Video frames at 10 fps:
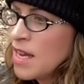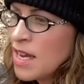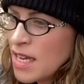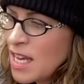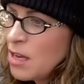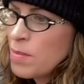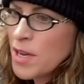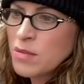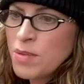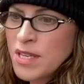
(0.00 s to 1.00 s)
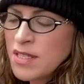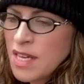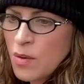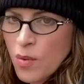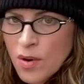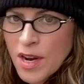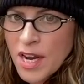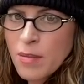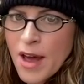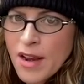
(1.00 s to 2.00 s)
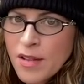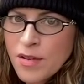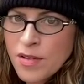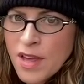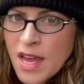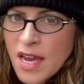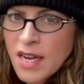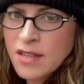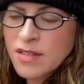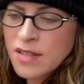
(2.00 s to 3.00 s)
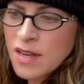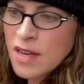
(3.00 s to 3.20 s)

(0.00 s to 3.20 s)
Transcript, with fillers: keep us busy worrying about other things?